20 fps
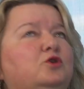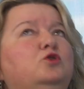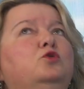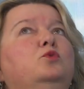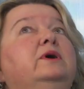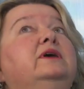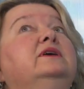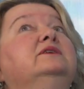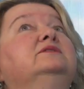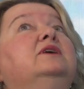
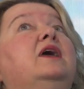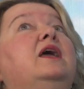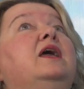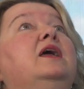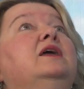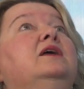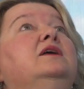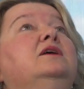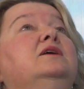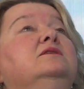who is
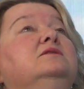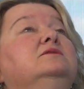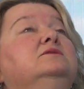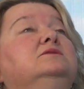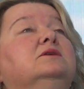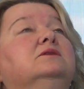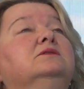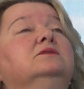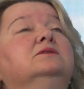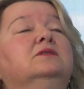a
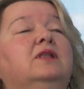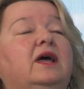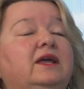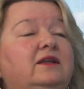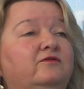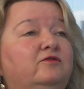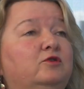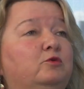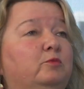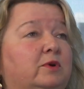
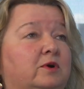delightful